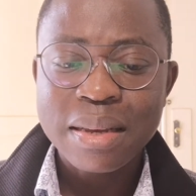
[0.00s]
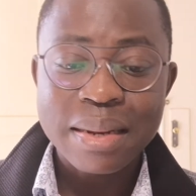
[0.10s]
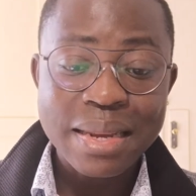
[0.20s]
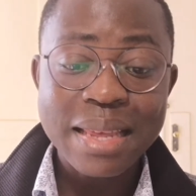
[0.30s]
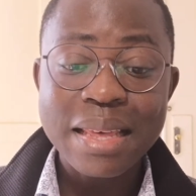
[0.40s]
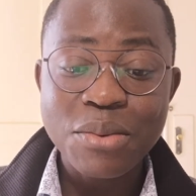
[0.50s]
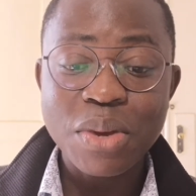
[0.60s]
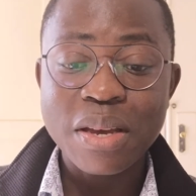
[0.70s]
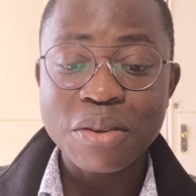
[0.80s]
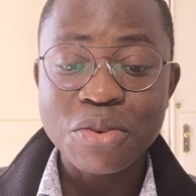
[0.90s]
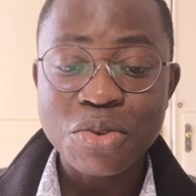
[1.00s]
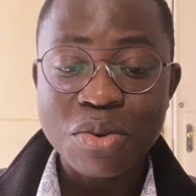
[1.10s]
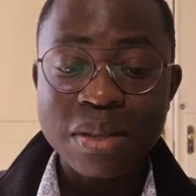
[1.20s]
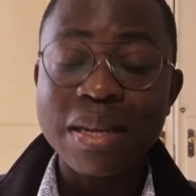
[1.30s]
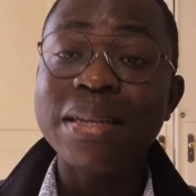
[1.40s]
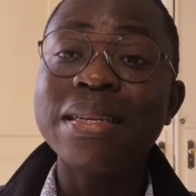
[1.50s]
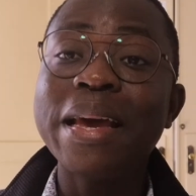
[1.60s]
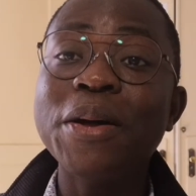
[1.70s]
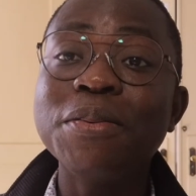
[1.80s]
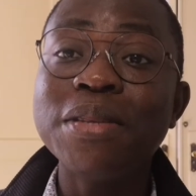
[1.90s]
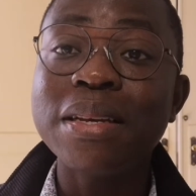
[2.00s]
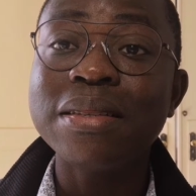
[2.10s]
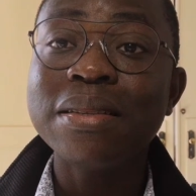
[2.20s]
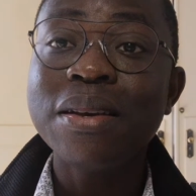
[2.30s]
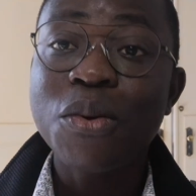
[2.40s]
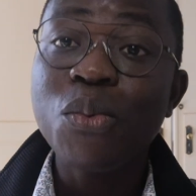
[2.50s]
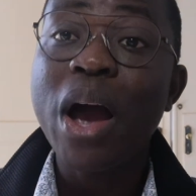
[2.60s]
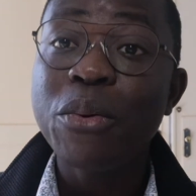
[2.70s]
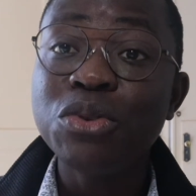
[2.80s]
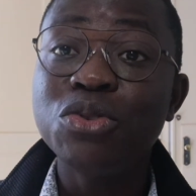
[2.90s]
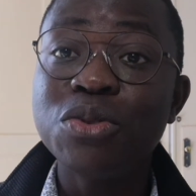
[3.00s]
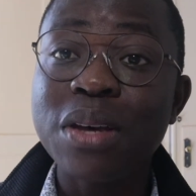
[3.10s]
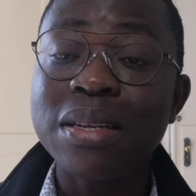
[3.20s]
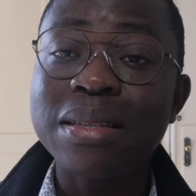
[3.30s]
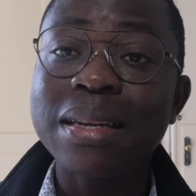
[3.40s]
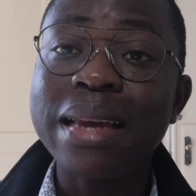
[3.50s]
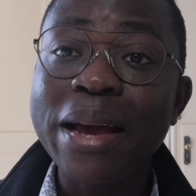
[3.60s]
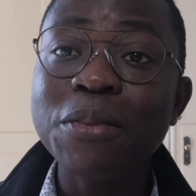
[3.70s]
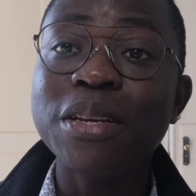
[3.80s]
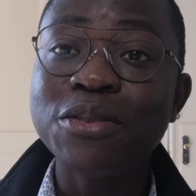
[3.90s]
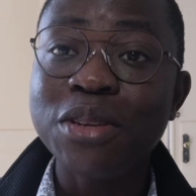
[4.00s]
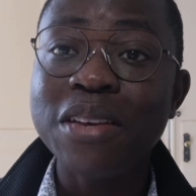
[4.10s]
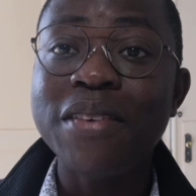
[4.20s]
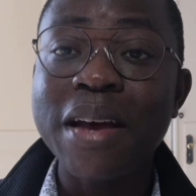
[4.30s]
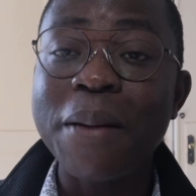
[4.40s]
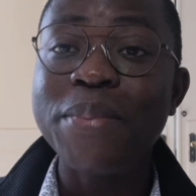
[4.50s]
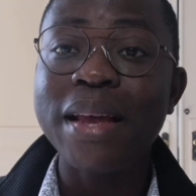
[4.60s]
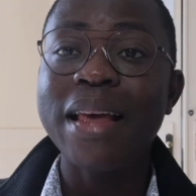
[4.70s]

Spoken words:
The other thing we can do is that it helps us. Why we should do that is that it helps us to live a happier